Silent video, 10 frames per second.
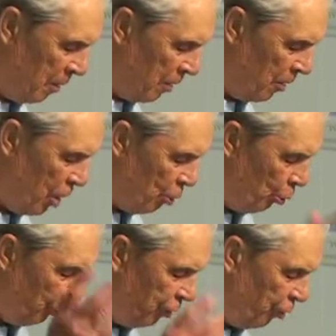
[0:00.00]
No,
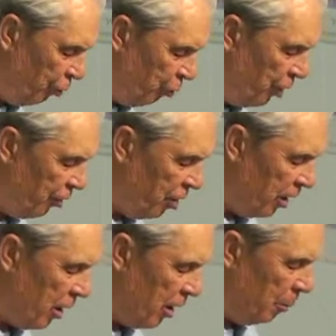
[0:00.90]
it's this reason I
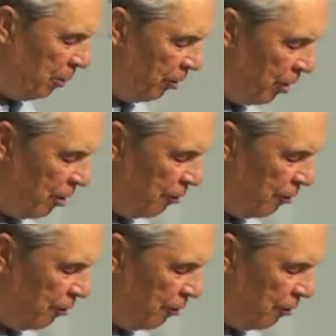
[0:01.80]
came this hour.